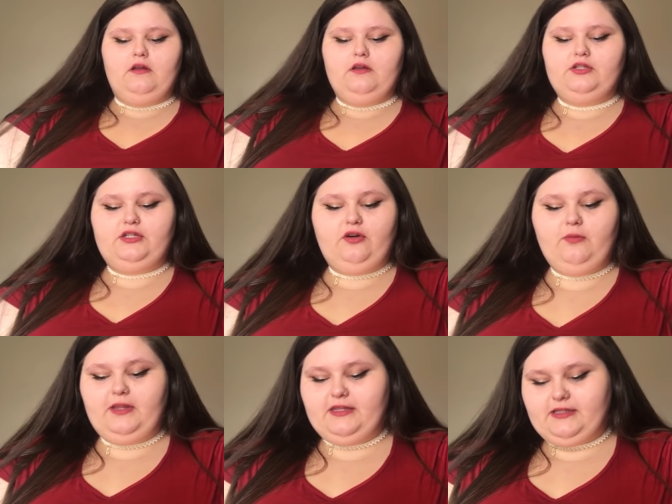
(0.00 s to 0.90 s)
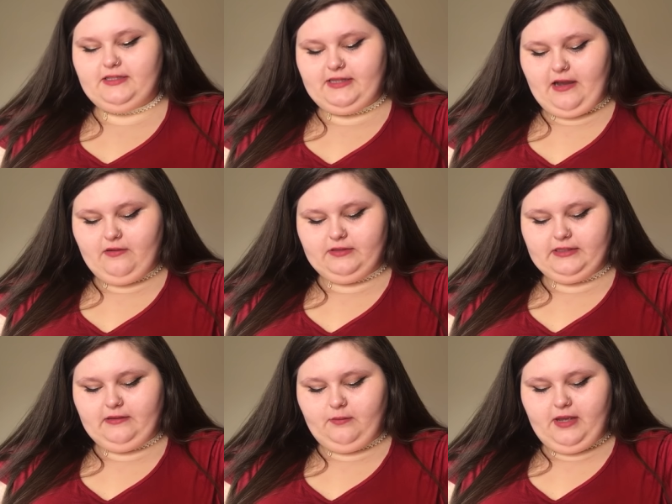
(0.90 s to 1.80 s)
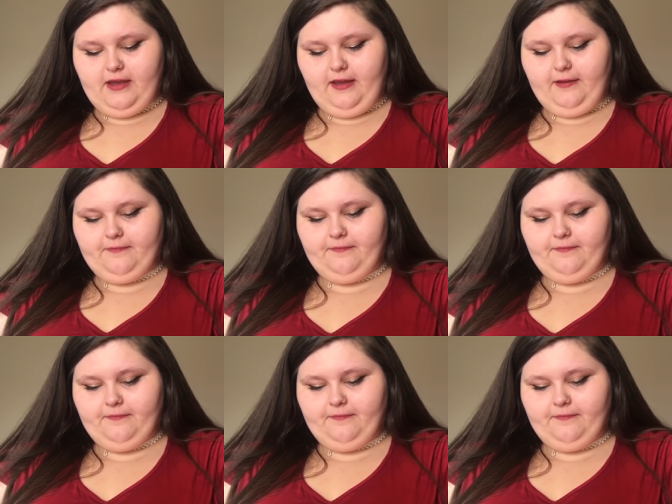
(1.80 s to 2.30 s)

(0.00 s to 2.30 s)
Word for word: She told me this is how it was going to be